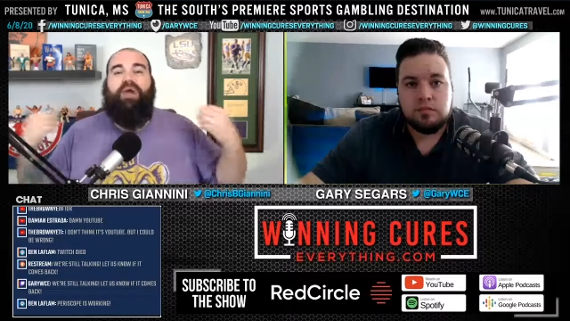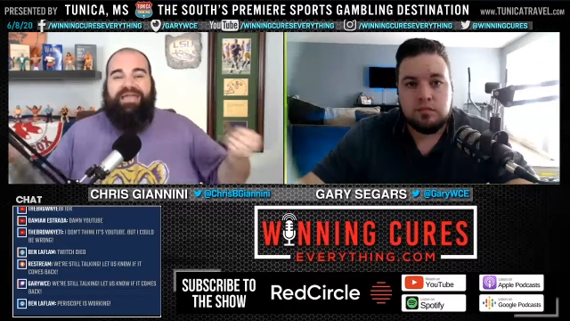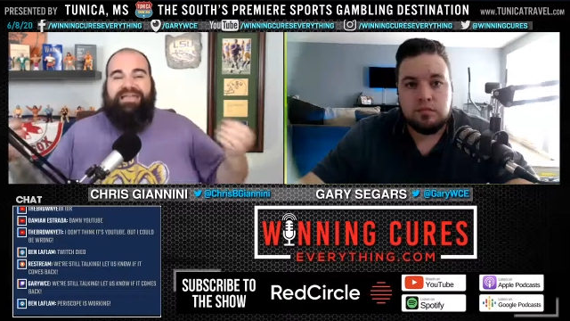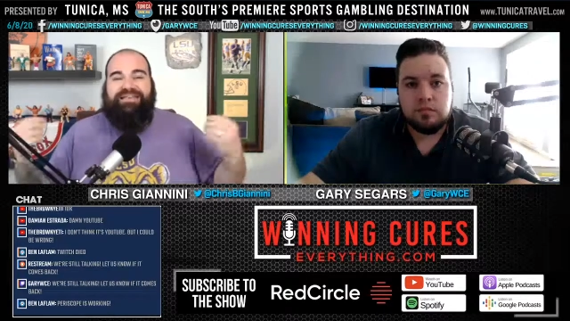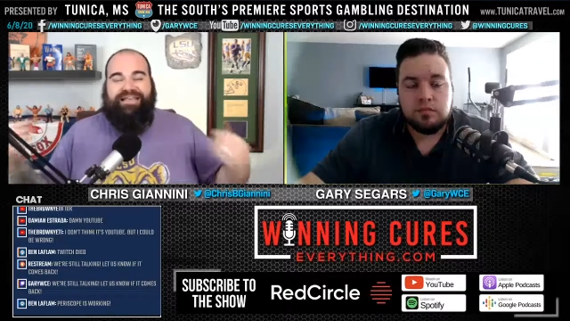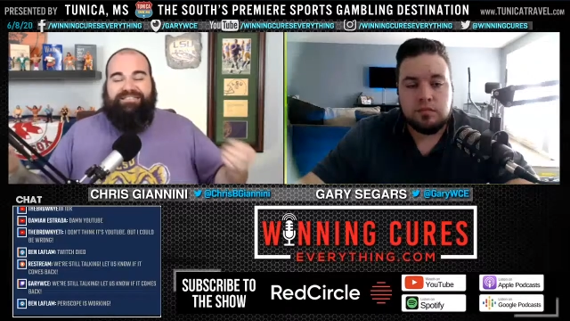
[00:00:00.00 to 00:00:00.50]

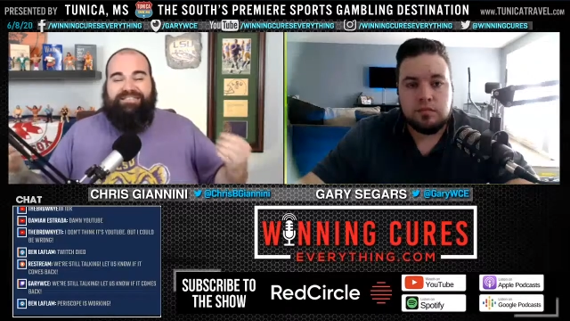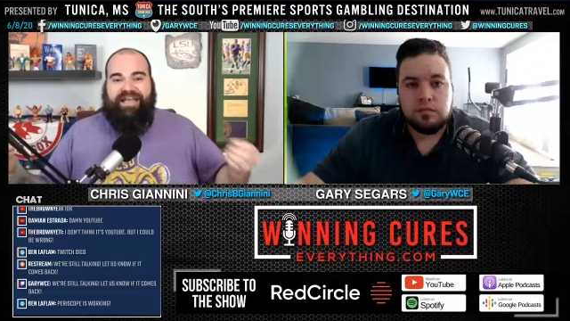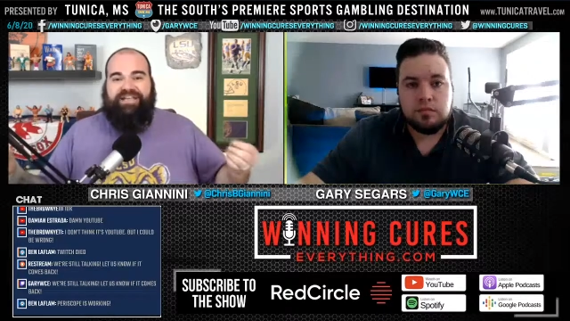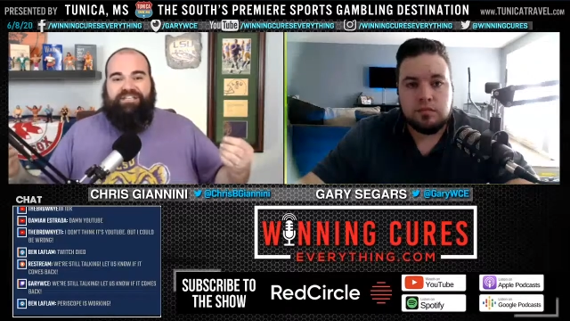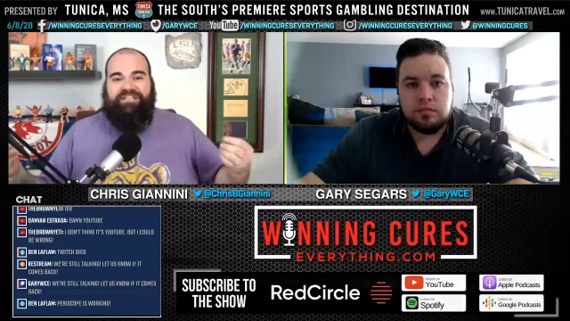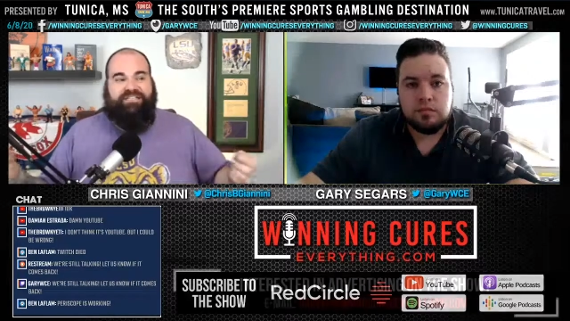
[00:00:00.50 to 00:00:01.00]

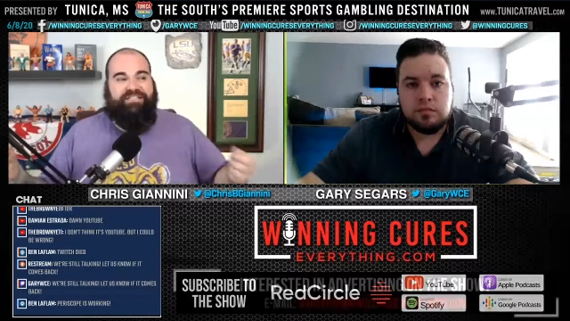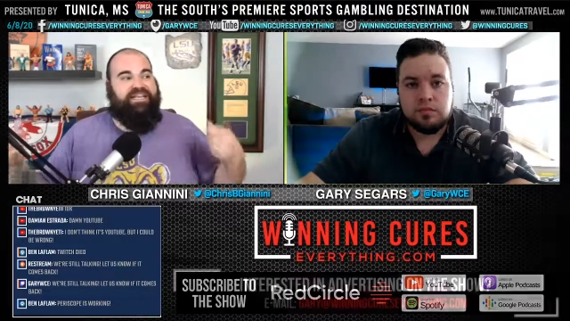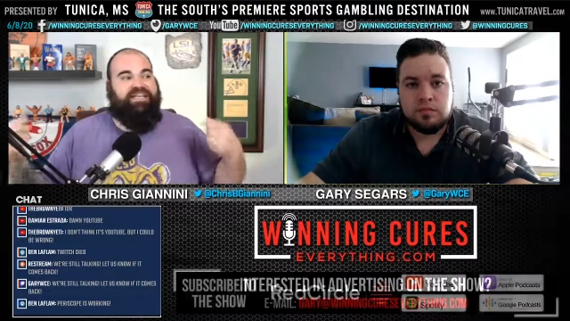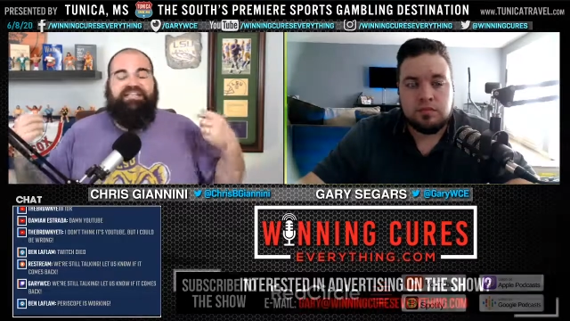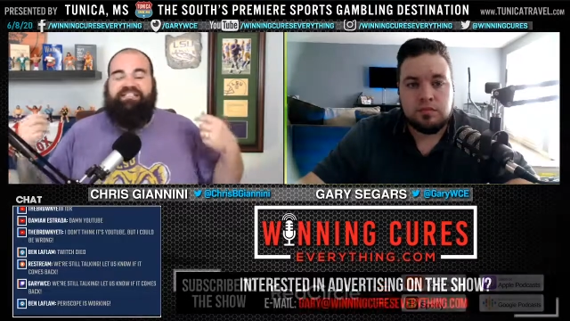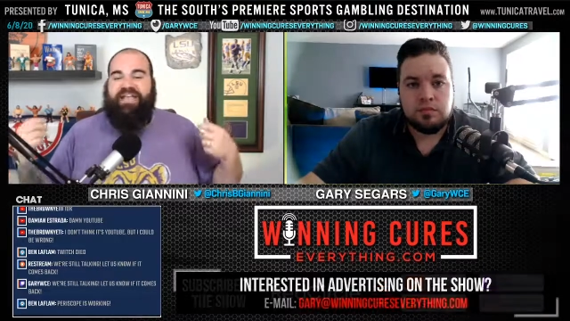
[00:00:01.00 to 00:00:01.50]
Speaker 1: destinations, and it
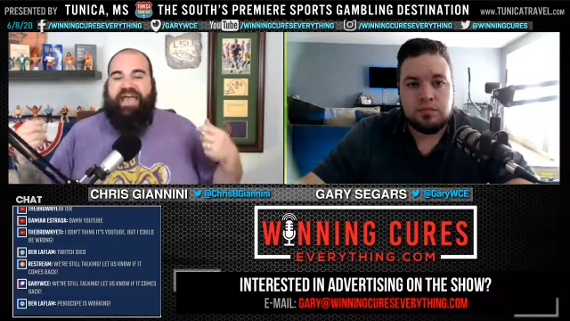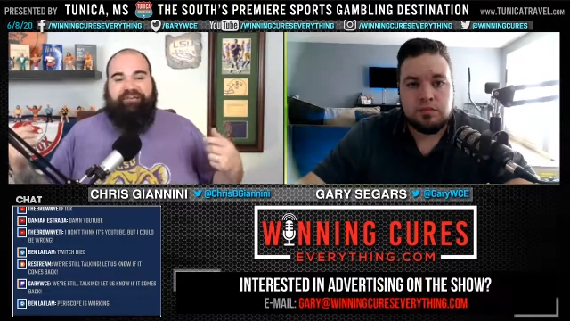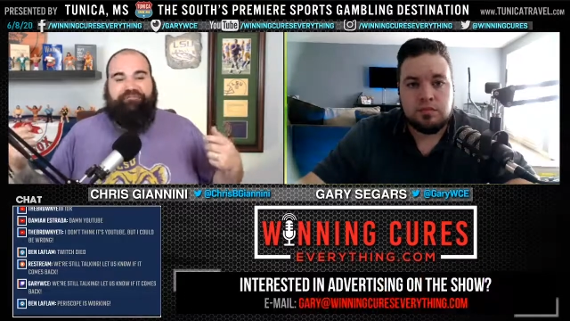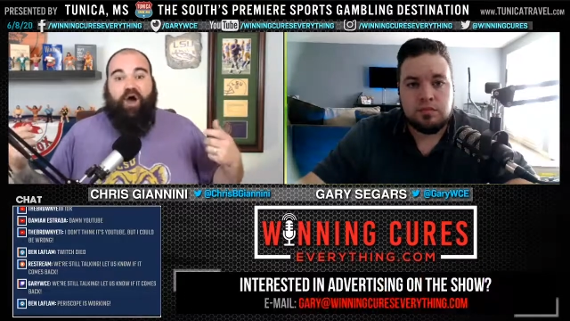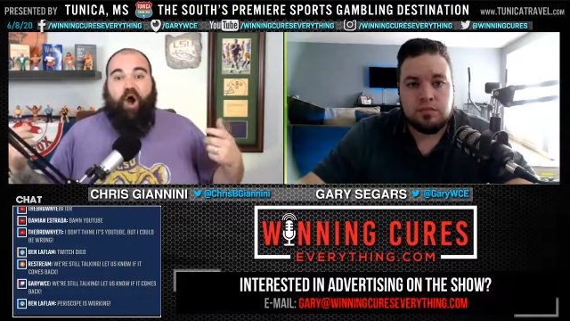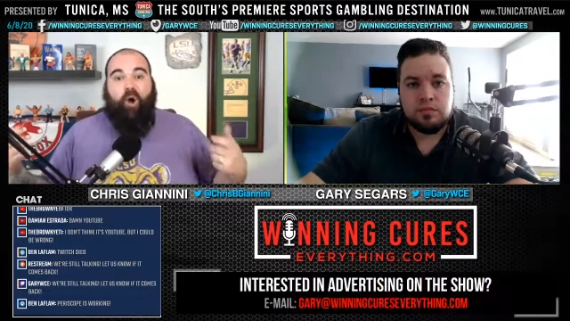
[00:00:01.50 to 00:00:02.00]
doesn't have to
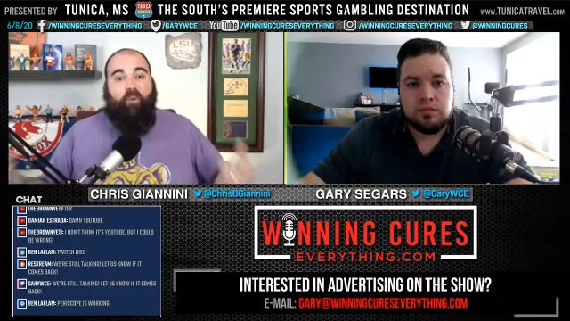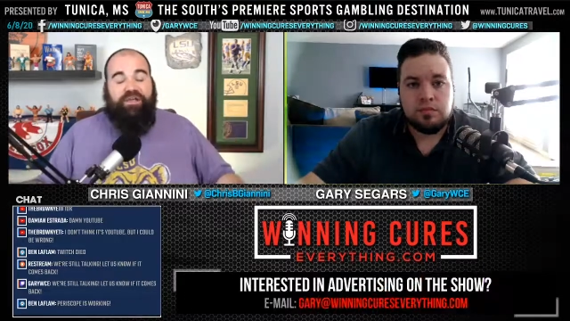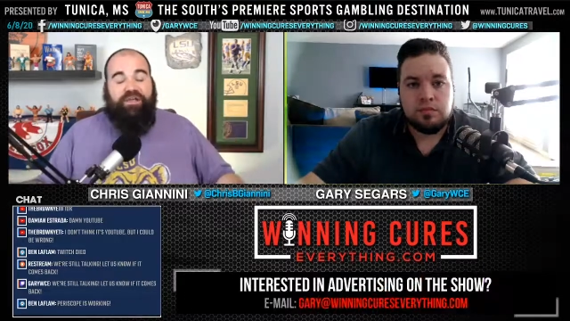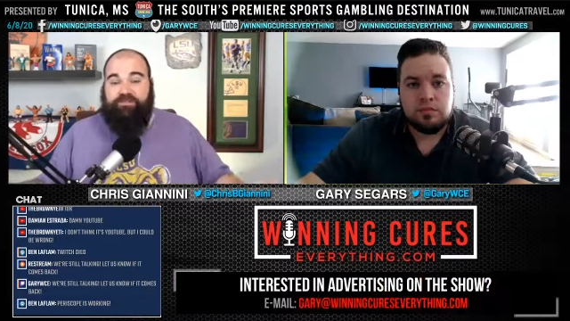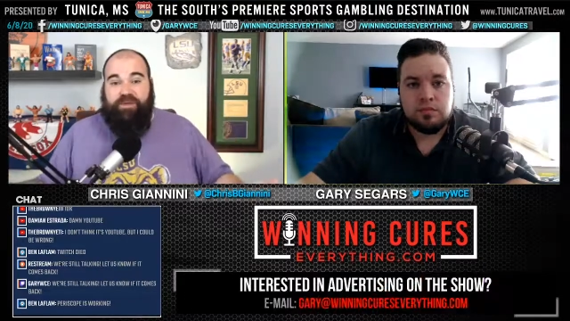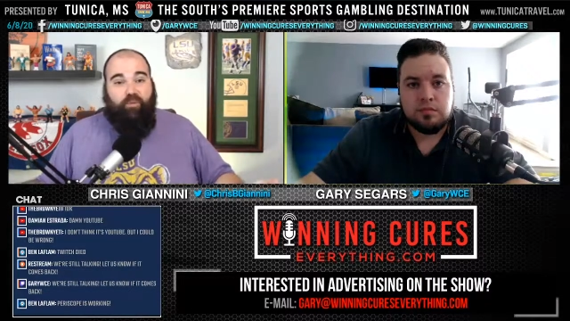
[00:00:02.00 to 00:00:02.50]
always
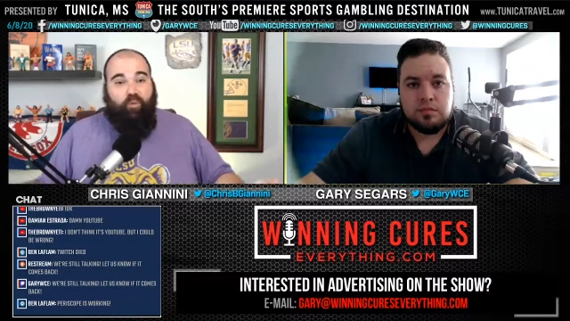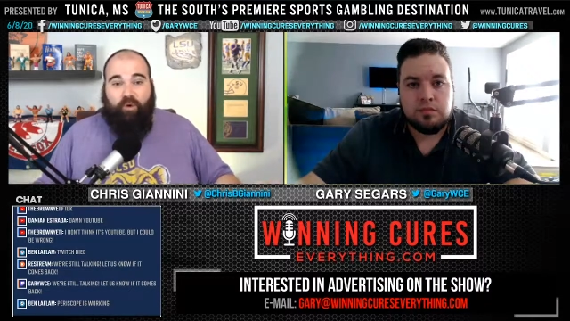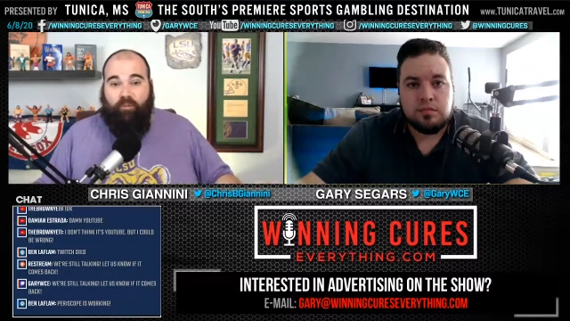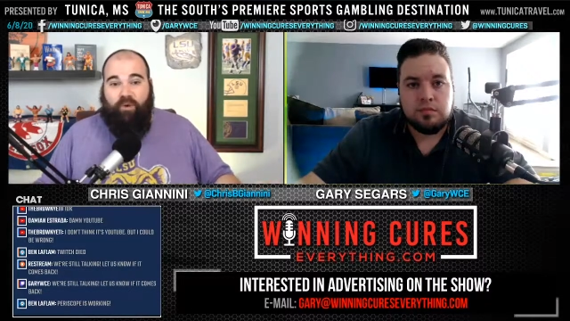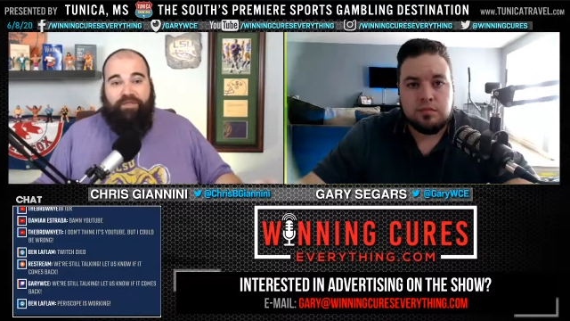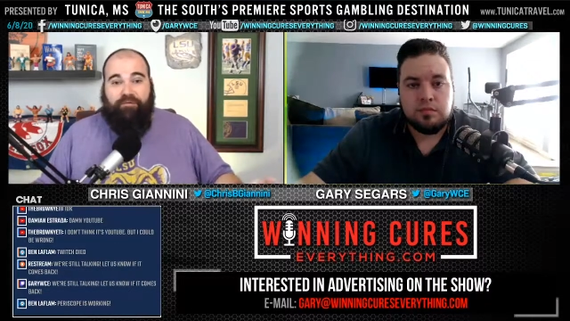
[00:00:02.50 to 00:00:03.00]
be warm
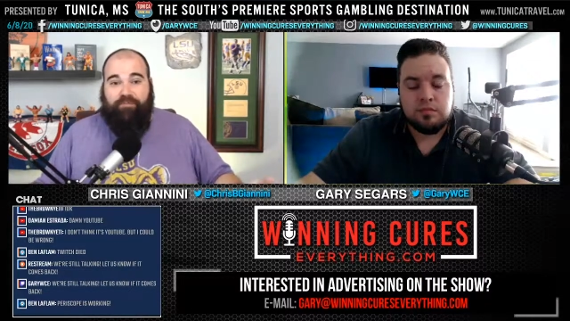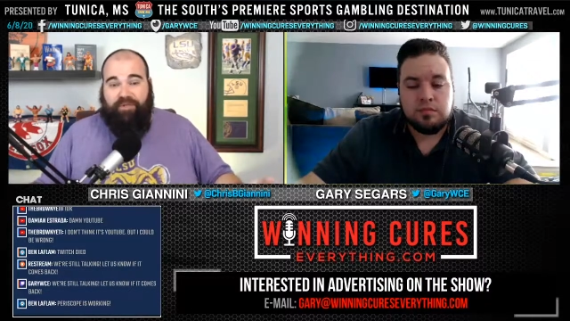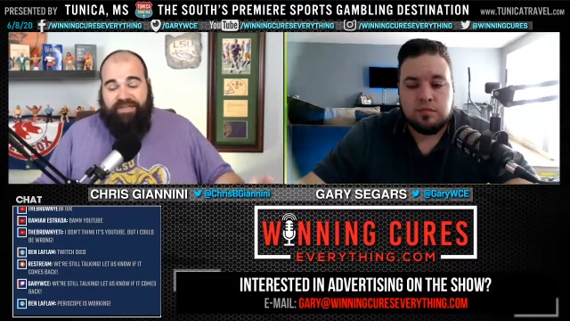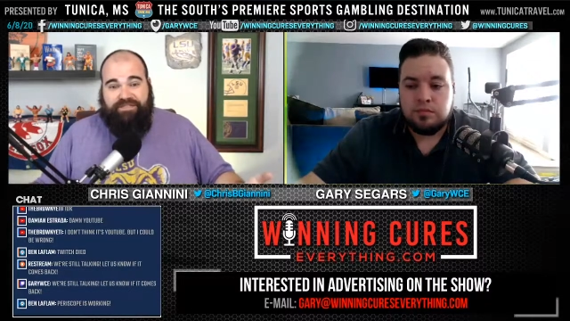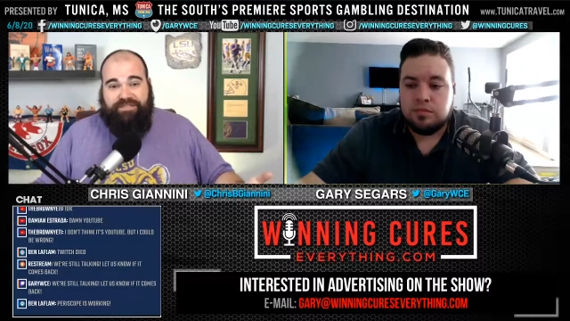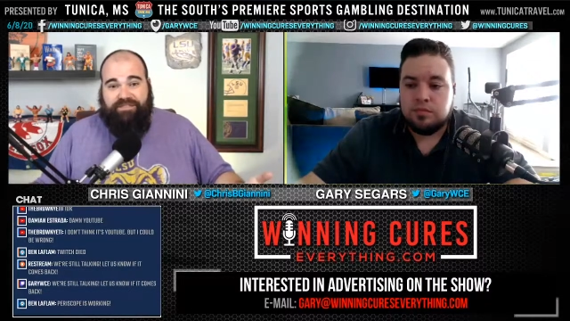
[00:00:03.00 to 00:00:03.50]
weather
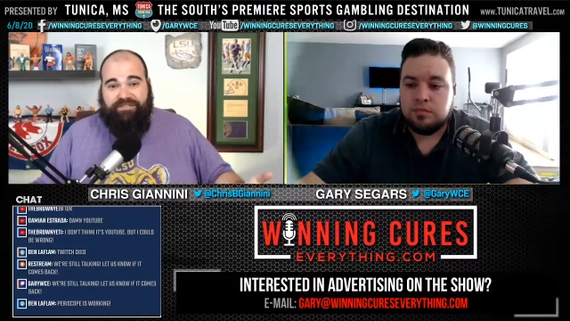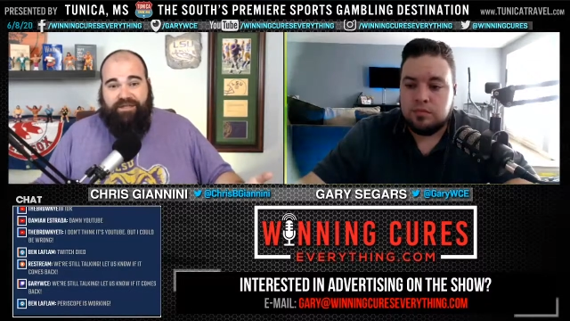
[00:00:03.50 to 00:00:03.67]
places.